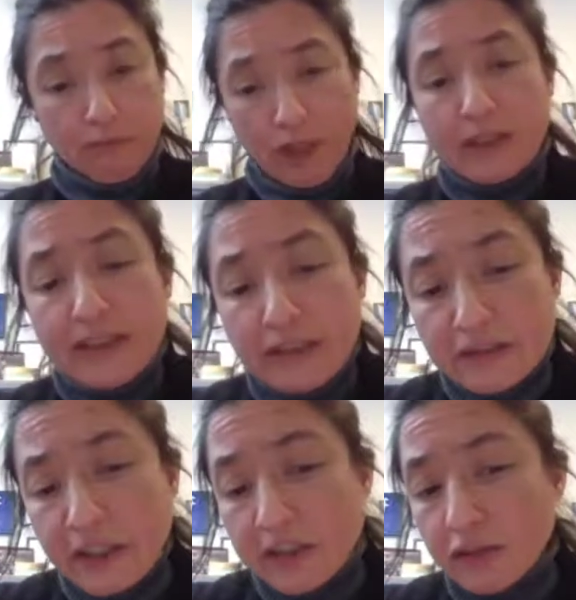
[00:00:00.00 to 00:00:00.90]
Another
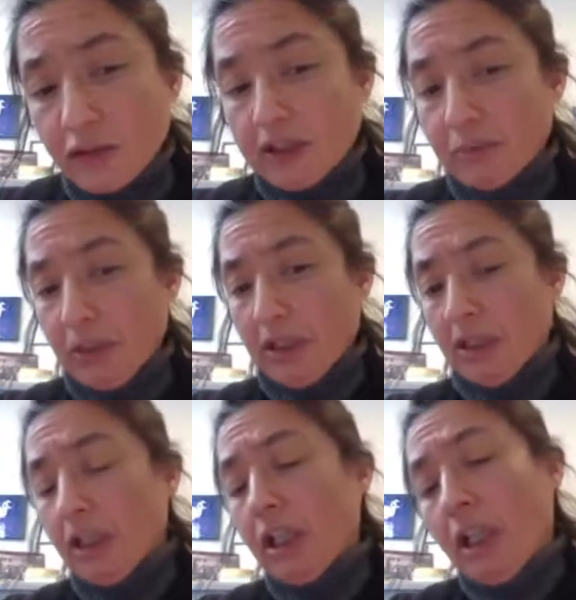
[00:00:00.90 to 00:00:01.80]
strategy has
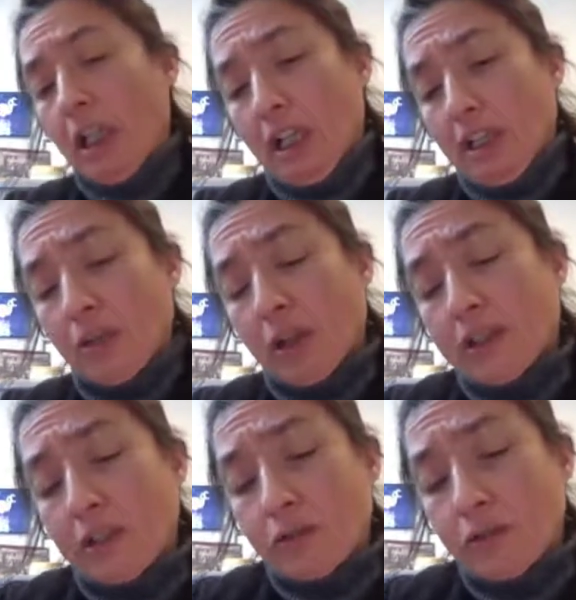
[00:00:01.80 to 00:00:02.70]
been the
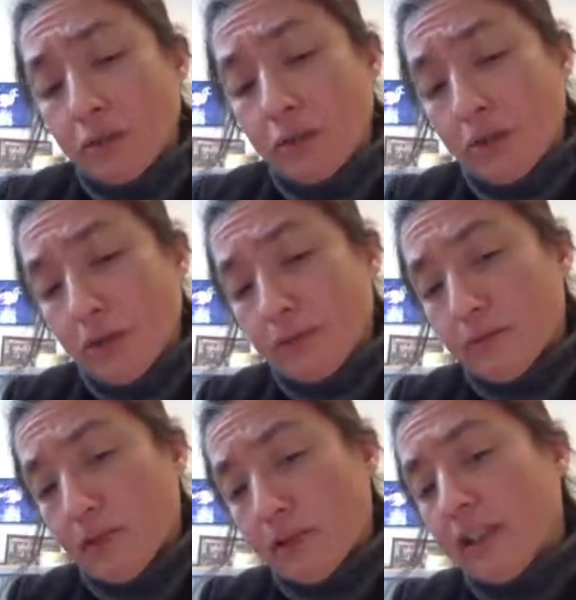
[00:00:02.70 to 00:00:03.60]
one to
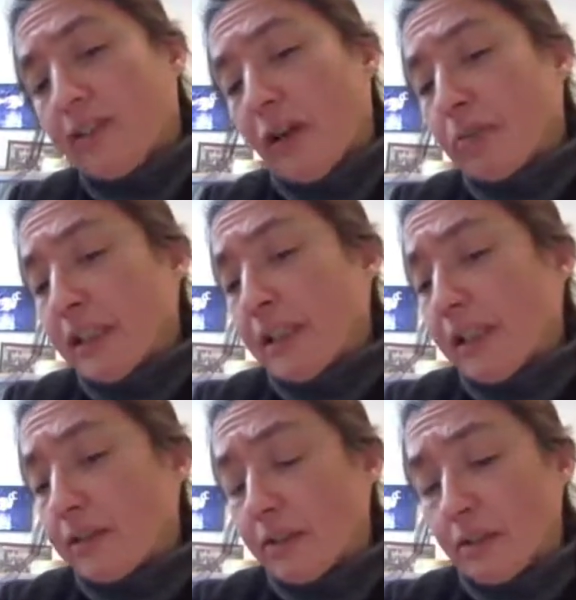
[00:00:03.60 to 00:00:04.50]
really
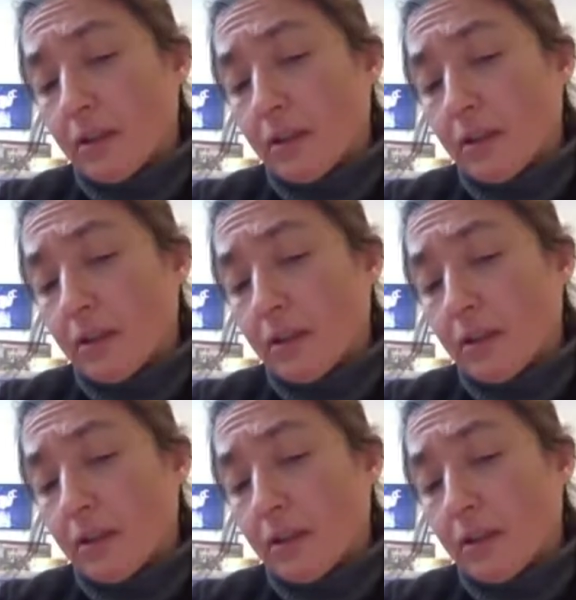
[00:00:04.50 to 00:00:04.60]
fabricate